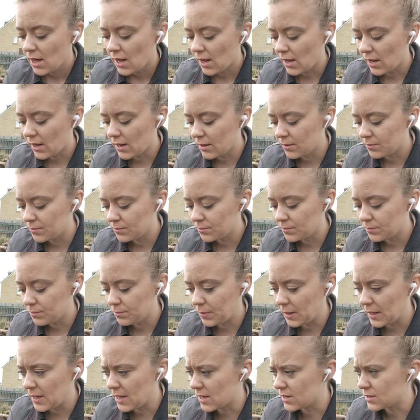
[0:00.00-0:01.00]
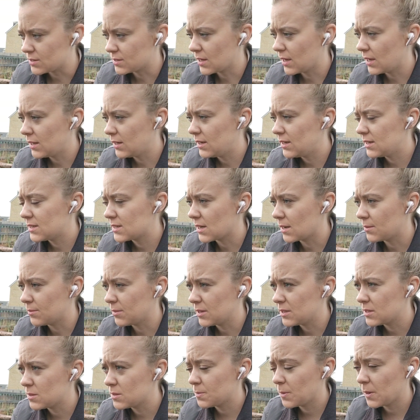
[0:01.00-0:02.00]
But yeah, so I need to get
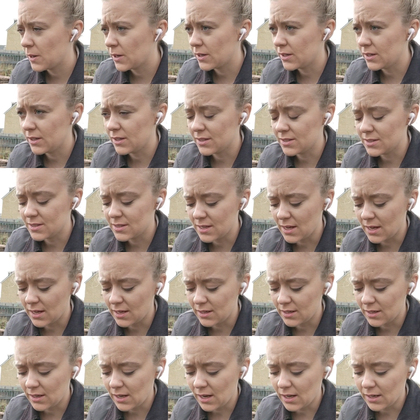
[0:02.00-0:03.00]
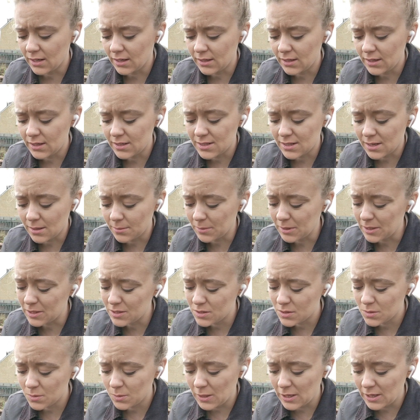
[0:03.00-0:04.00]
my spring onions in, and I need to get my
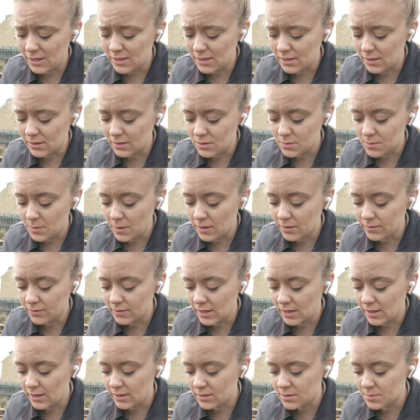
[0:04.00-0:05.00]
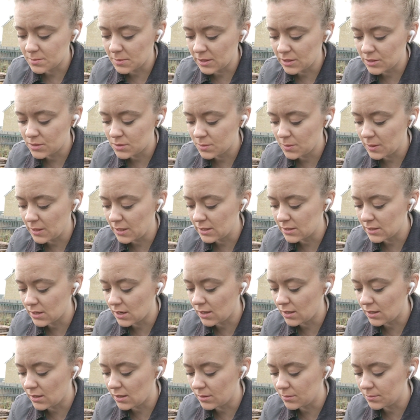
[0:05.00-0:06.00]
swede in as well, really, because my swede
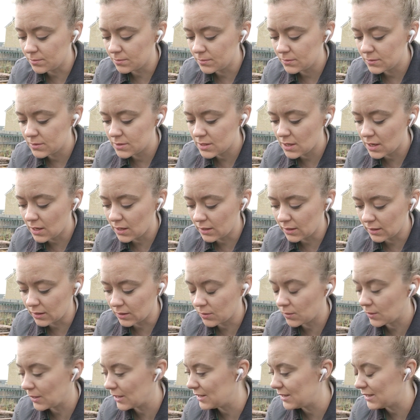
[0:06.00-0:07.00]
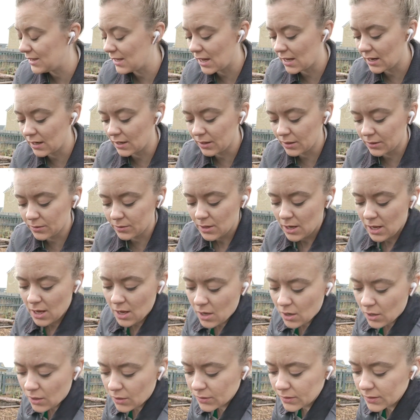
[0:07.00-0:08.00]
are turning quite yellow
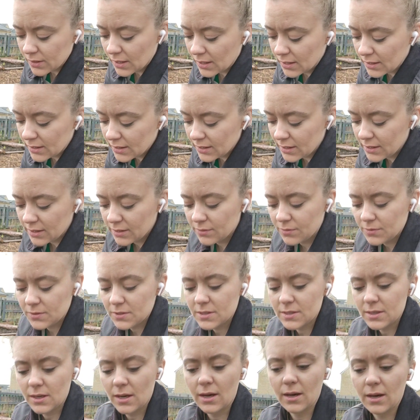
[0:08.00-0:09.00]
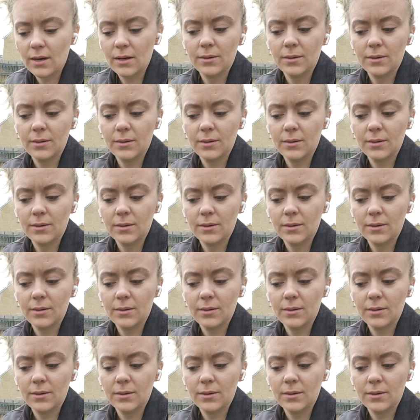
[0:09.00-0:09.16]
on their leaves.